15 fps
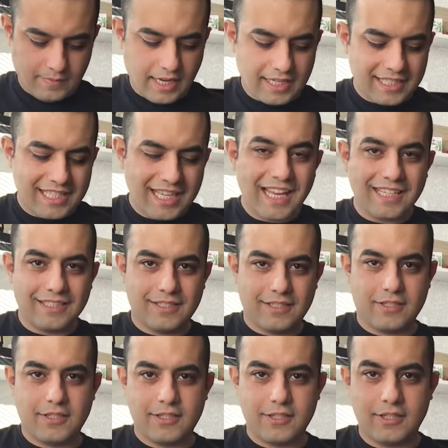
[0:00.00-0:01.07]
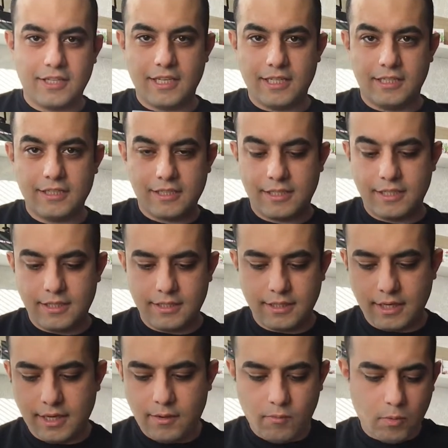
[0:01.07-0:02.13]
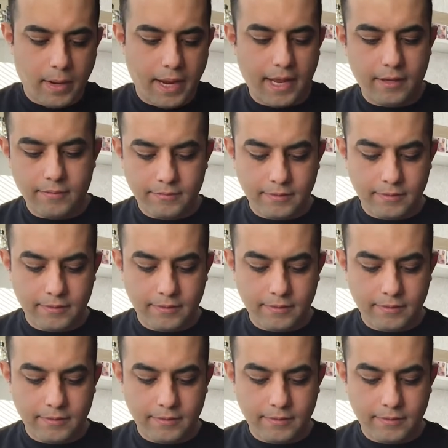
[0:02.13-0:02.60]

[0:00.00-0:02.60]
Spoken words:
attend today's giveaway?